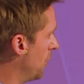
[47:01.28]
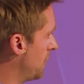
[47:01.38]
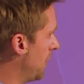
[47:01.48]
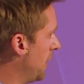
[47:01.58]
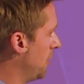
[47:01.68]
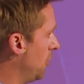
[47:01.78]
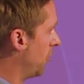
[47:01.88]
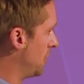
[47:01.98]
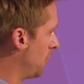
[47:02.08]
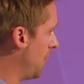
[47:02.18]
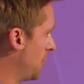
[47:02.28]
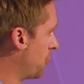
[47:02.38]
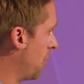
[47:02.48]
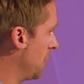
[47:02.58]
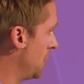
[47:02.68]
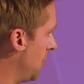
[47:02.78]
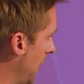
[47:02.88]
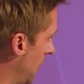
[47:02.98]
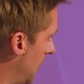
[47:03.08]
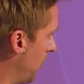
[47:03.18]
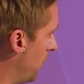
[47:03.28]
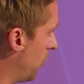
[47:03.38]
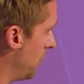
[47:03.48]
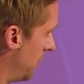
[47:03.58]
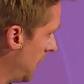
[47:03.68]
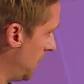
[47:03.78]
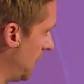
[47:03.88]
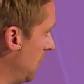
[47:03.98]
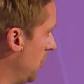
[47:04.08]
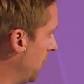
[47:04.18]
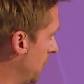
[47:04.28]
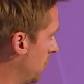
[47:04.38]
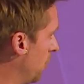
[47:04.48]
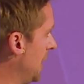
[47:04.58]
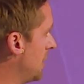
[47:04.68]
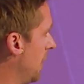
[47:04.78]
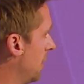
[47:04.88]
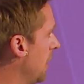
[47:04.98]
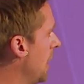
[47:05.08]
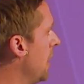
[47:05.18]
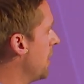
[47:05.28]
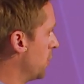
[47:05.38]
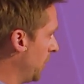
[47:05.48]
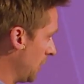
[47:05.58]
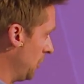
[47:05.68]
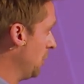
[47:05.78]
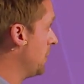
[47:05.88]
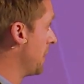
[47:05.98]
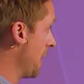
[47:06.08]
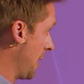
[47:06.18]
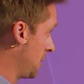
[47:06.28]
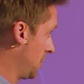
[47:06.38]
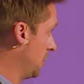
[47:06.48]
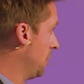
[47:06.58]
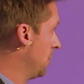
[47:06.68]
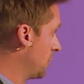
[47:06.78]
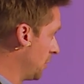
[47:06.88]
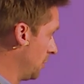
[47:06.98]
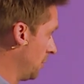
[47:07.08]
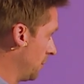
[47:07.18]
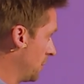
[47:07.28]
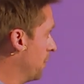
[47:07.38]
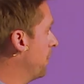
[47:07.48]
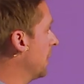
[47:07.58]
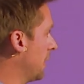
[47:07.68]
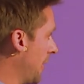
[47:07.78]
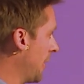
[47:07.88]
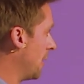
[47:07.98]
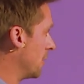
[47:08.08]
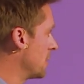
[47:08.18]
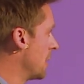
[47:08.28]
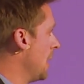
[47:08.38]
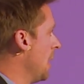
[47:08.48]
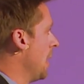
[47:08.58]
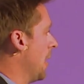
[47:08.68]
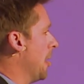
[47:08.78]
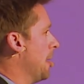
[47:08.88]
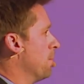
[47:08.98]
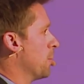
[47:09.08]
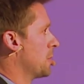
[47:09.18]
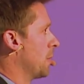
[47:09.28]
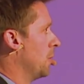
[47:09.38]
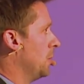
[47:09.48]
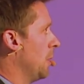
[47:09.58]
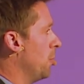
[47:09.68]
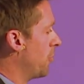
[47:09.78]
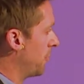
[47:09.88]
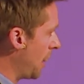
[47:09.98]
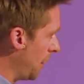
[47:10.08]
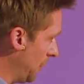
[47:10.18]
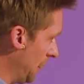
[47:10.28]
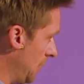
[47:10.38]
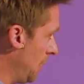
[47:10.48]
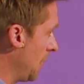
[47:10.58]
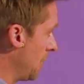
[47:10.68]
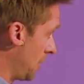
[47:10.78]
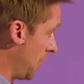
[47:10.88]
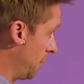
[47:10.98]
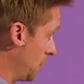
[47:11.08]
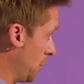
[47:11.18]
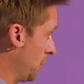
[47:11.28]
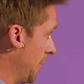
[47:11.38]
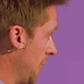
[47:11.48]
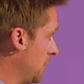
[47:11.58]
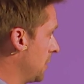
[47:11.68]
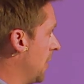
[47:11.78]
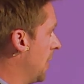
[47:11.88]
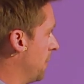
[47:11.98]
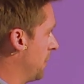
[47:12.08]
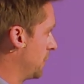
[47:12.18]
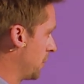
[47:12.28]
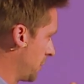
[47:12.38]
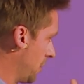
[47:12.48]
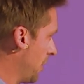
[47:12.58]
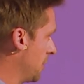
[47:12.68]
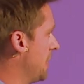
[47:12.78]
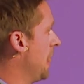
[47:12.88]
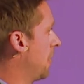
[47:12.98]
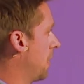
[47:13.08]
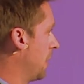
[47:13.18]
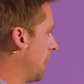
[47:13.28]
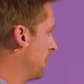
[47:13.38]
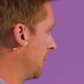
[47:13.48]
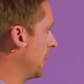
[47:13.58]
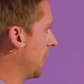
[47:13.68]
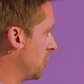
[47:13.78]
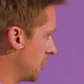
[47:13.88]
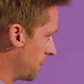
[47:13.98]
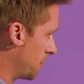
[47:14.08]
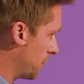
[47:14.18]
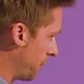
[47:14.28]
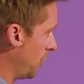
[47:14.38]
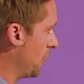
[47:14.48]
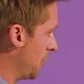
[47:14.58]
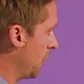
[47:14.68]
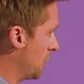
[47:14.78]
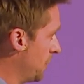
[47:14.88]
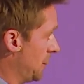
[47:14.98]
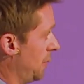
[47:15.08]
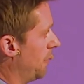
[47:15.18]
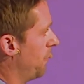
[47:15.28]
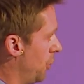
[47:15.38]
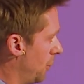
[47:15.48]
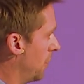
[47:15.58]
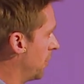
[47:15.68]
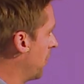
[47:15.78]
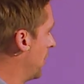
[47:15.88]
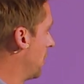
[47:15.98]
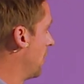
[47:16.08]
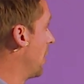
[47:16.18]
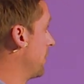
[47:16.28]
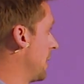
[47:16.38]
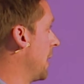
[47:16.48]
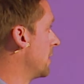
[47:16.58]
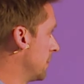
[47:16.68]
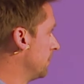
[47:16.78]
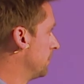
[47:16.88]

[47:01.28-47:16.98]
onto that, and you're into restaurants, and you add a couple more onto that, and you're into retail. So we can use that to build that out. So we've got the IP side of it sorted out, but it's also around tech and building and just focusing on a specific vertical and growing it on after that.